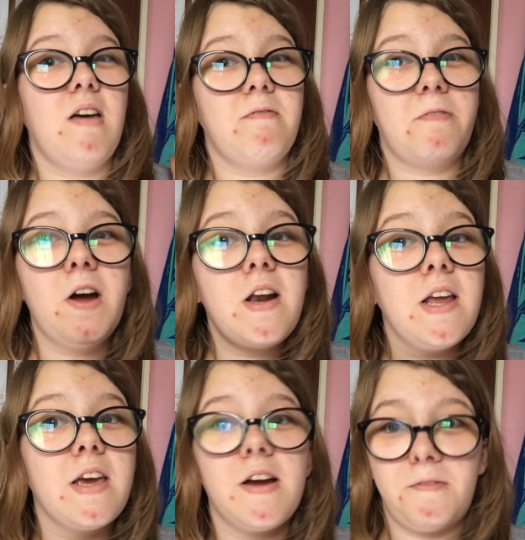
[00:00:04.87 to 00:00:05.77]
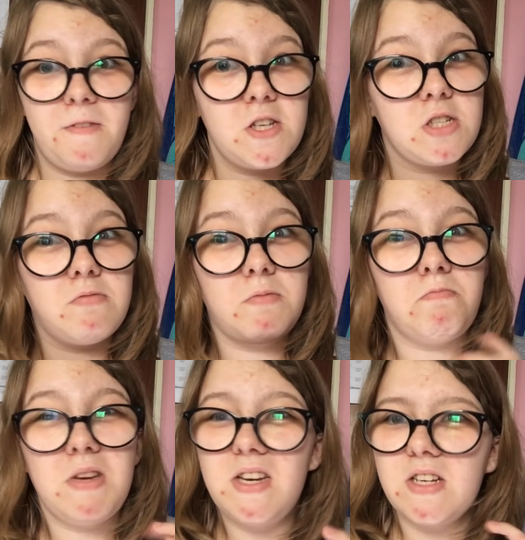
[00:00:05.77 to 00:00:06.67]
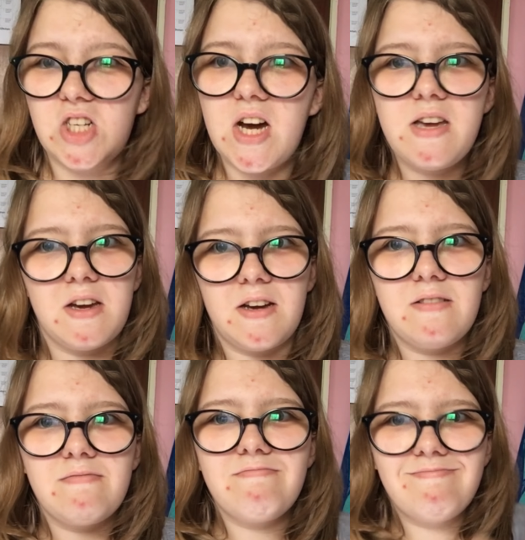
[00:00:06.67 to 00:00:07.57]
And finally, I'd finish with being a tiger.